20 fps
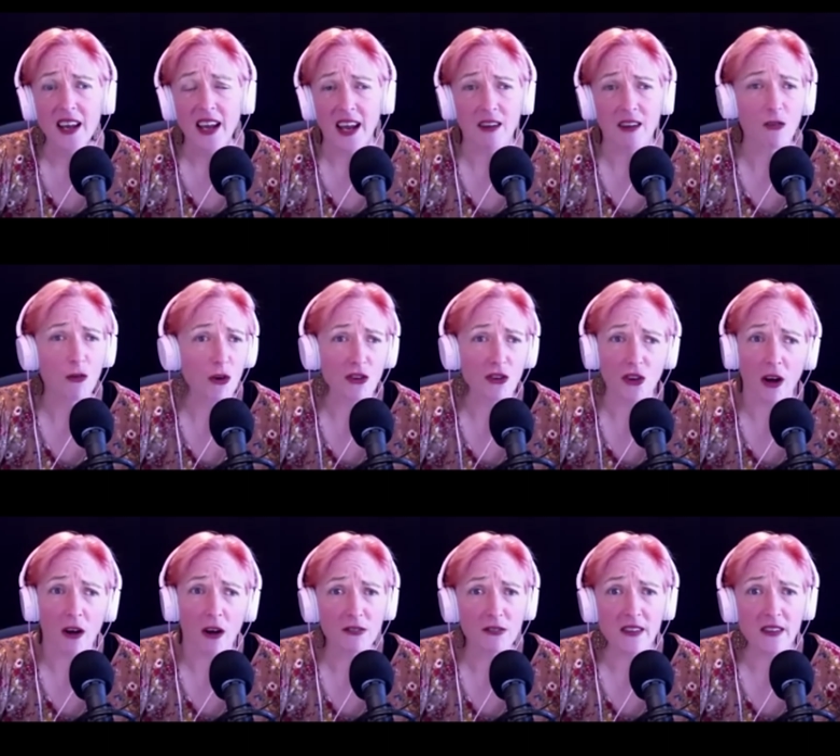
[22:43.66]
And of course,
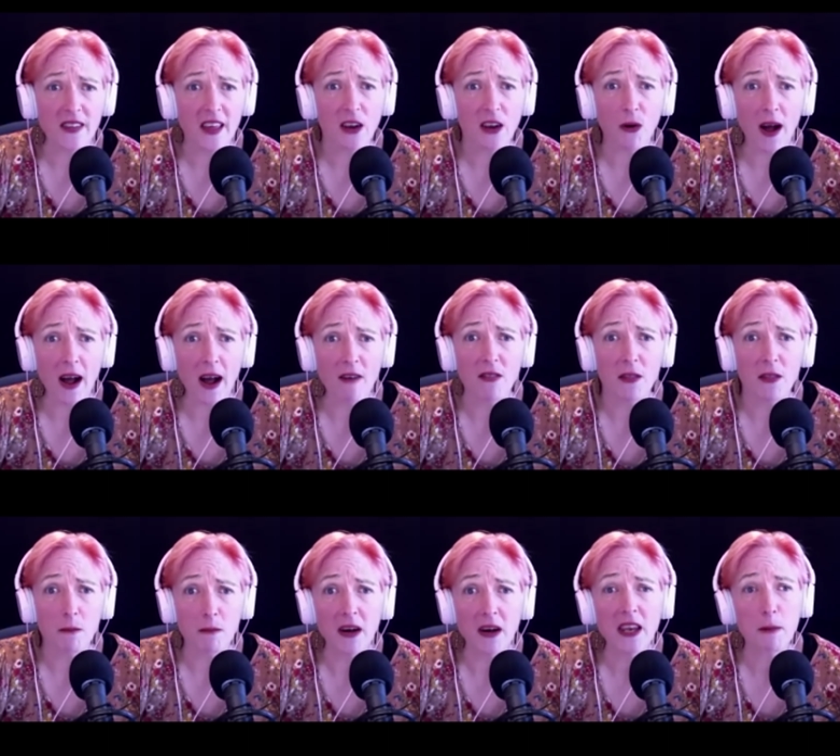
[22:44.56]
often they don't have the
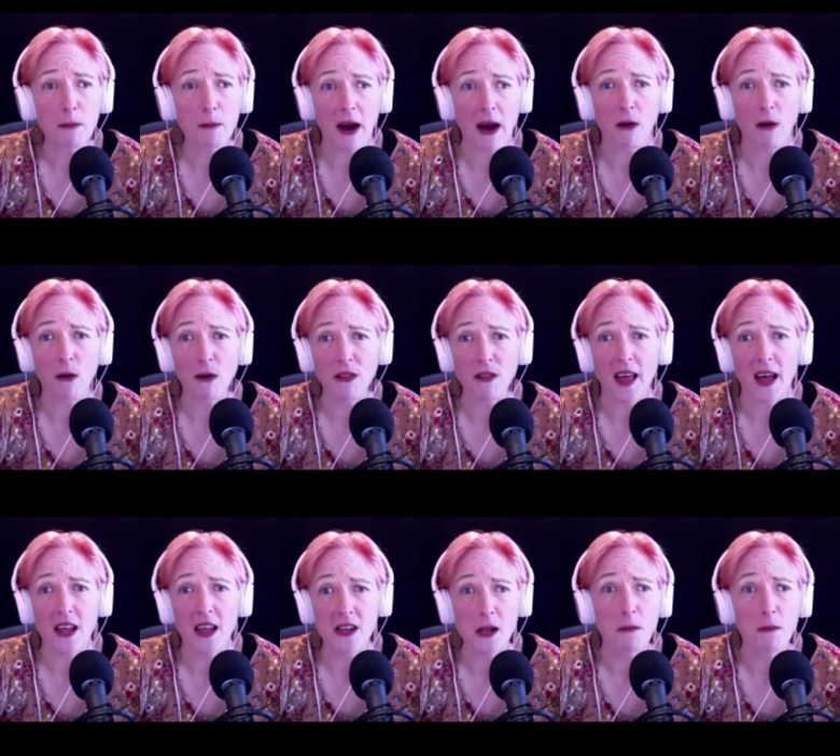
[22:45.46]
money power
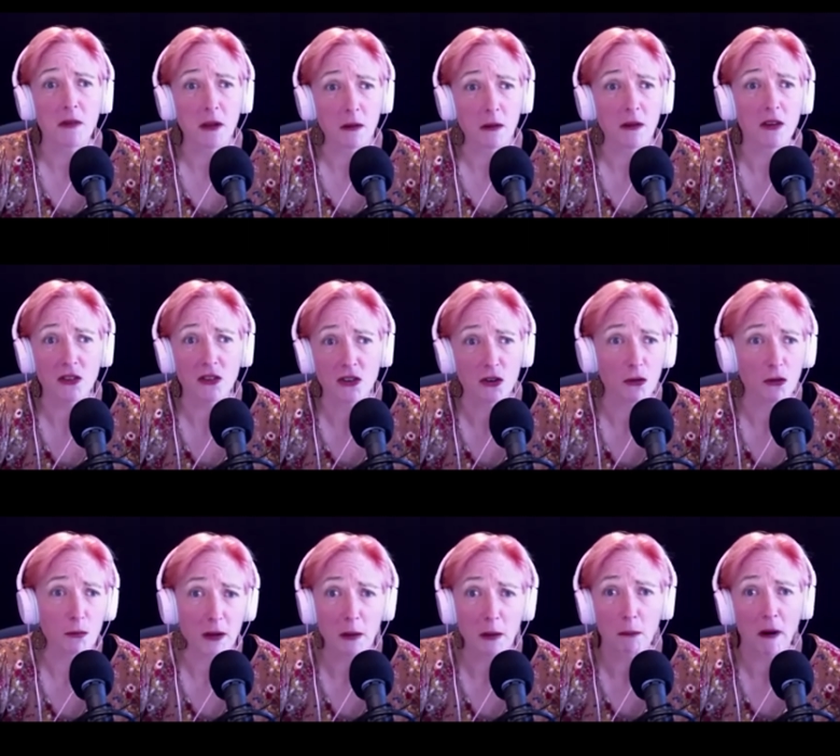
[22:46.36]
that some of the two
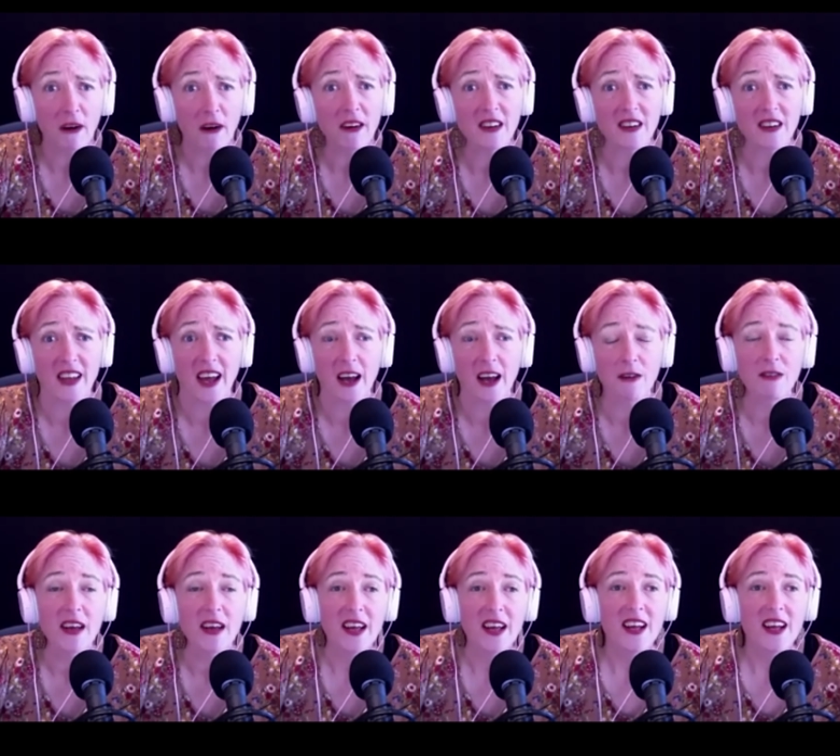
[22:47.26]
big parties have.
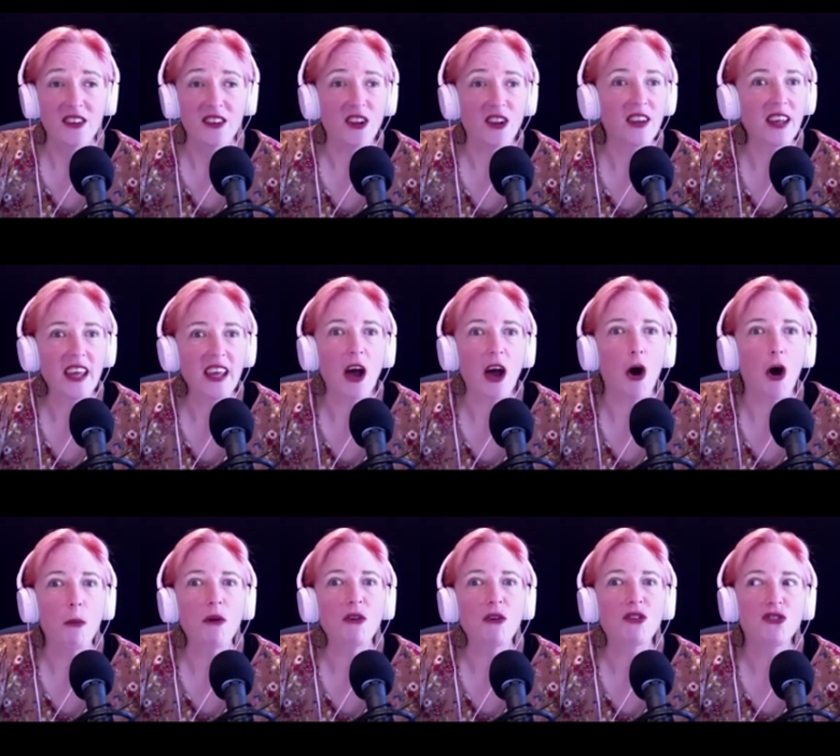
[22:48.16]
So they get
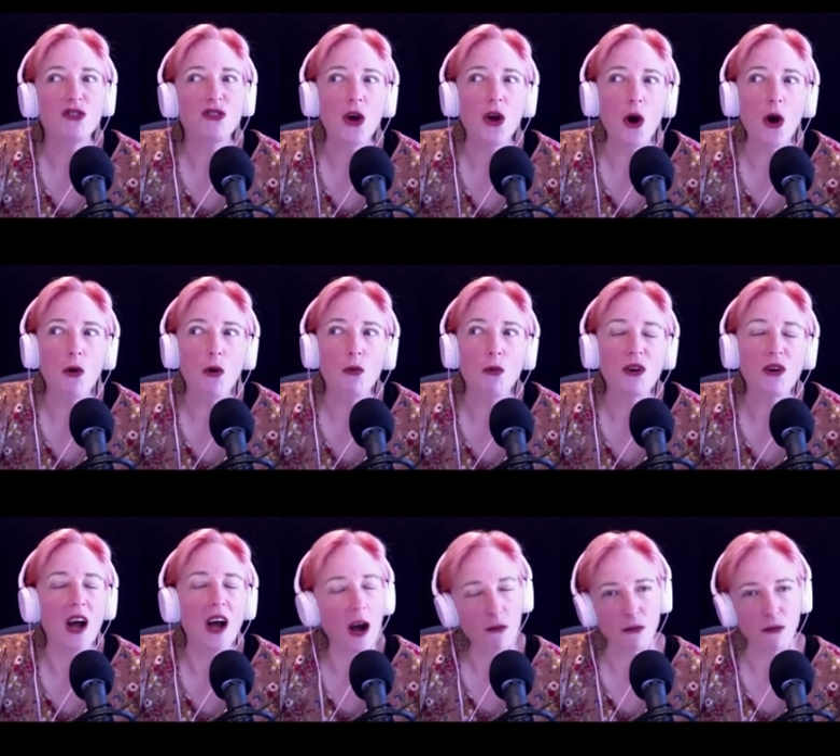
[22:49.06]
almost no
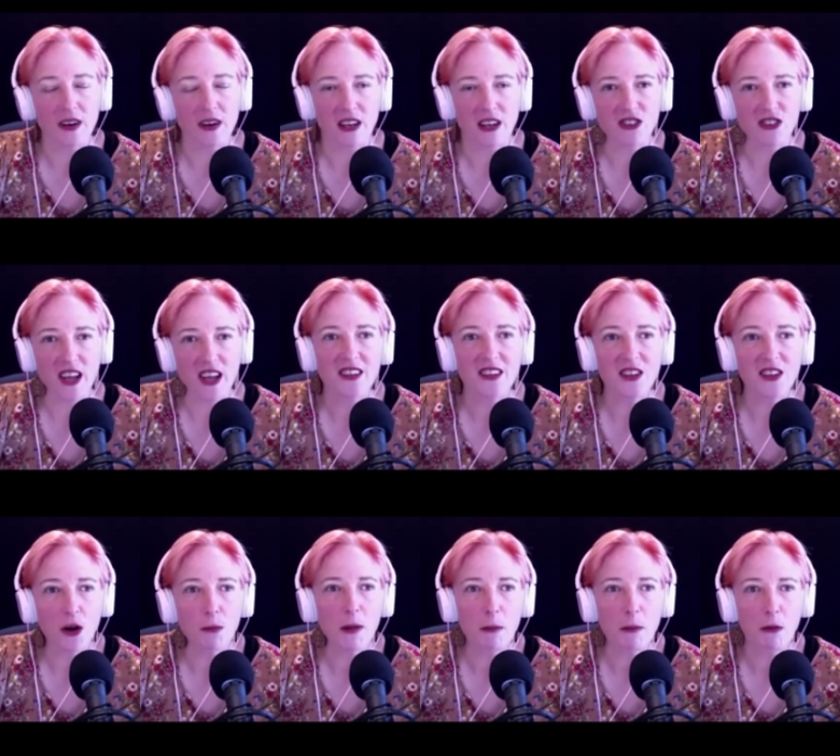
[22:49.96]
coverage. And
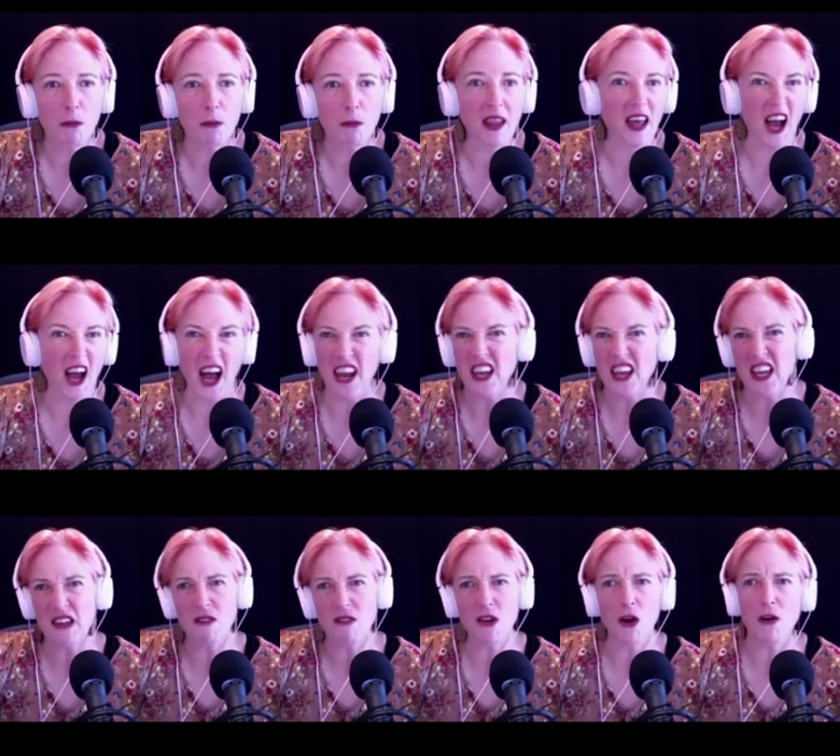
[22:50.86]
so people be like, I didn't
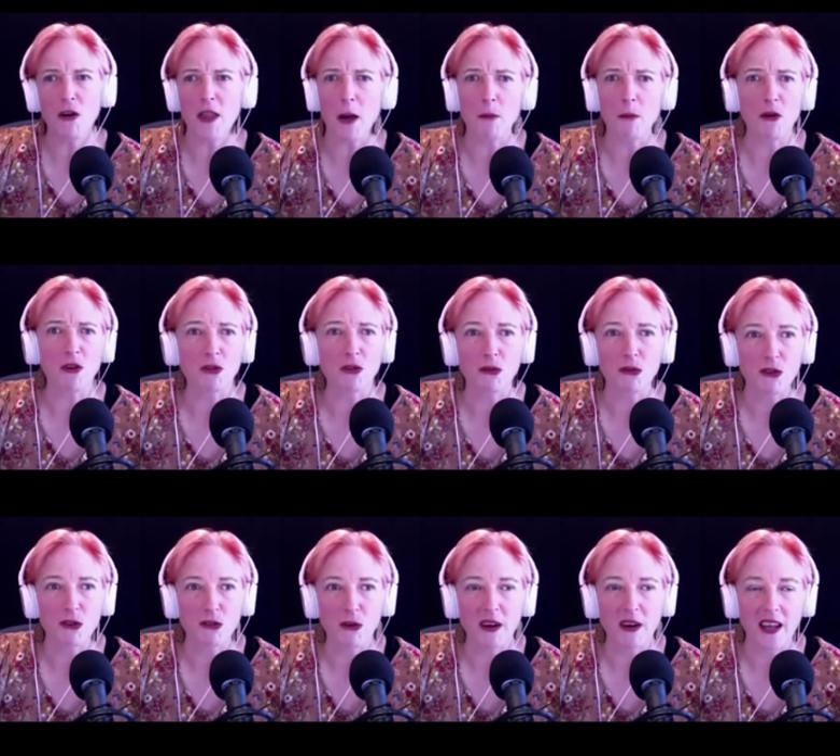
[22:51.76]
even know that person
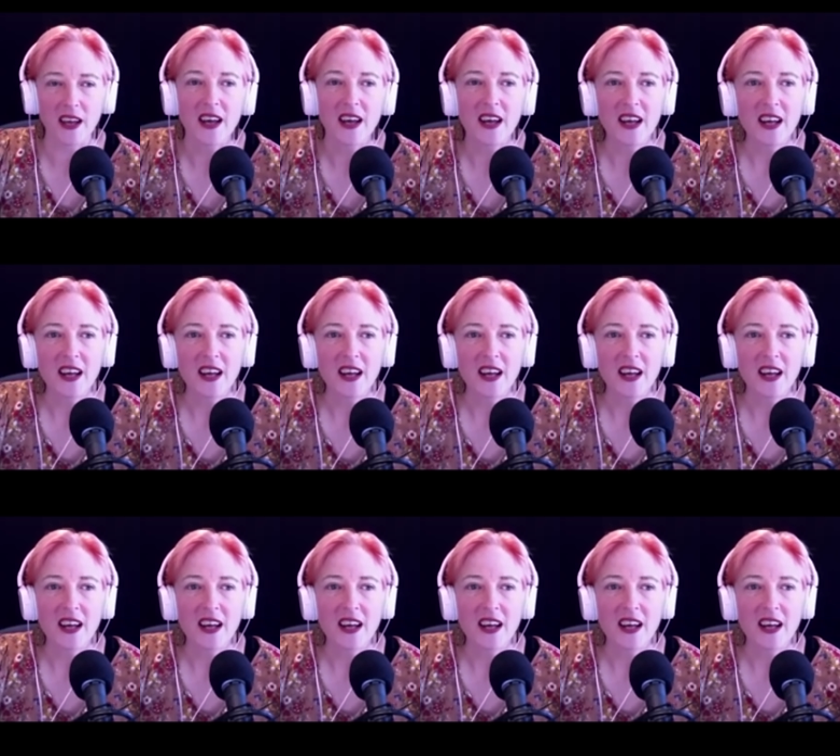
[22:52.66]
was running.